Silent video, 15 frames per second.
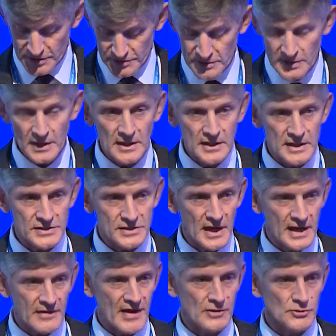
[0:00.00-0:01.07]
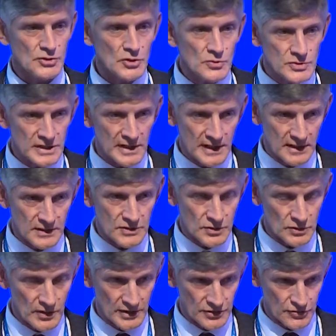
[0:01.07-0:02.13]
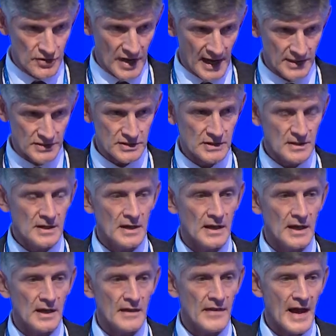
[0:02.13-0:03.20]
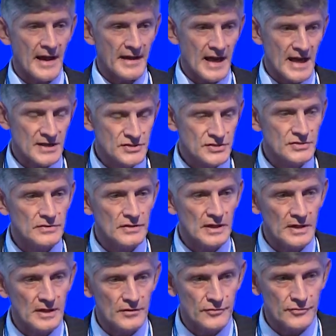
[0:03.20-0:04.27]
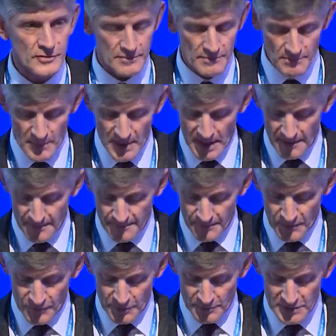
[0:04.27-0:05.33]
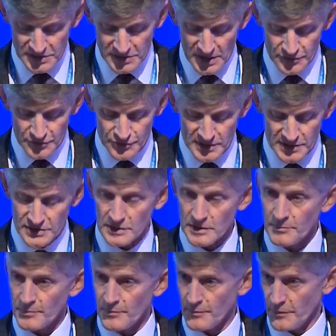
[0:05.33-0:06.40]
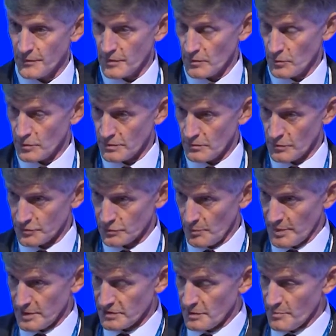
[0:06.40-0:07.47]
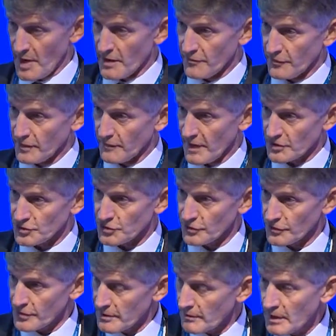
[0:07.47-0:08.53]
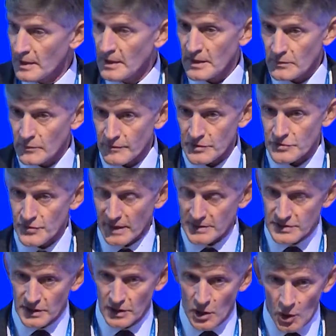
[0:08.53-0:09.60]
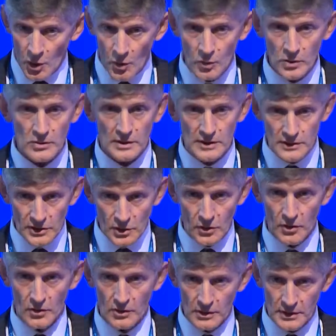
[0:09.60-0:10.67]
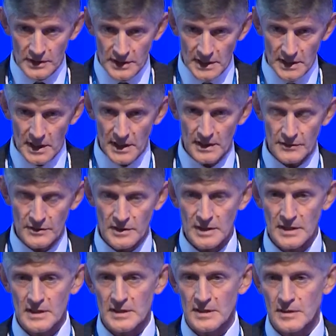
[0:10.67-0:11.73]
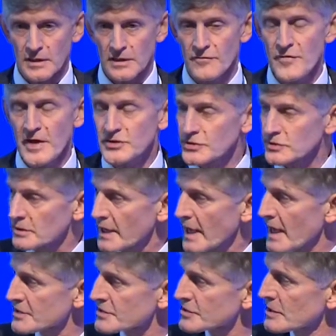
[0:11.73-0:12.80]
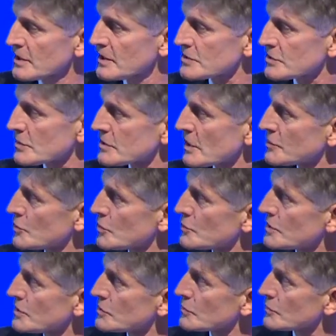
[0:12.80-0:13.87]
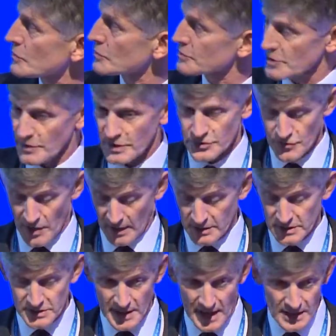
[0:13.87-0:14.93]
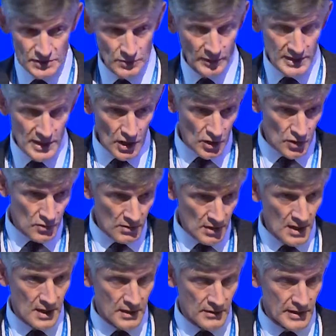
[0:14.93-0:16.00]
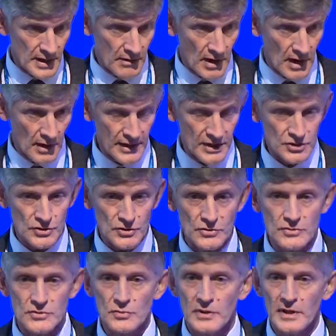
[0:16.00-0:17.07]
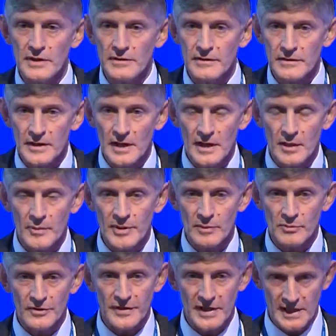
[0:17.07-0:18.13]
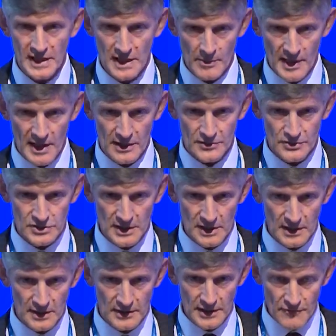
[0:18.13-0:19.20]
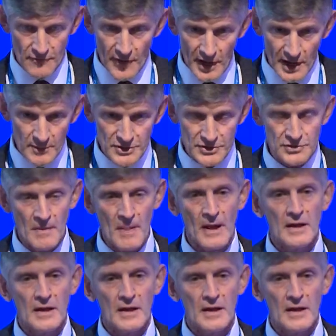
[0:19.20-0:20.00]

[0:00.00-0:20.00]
that it's kind of our duty to extract uh, that gas uh, from, um, from this country, to the, which will be to the benefit of our children. We've extracted the coal and the oil and the, uh, the, the conventional gas, so it's our duty to also extract this gas. And we know there are issues with uh, people thinking about uh, the environment,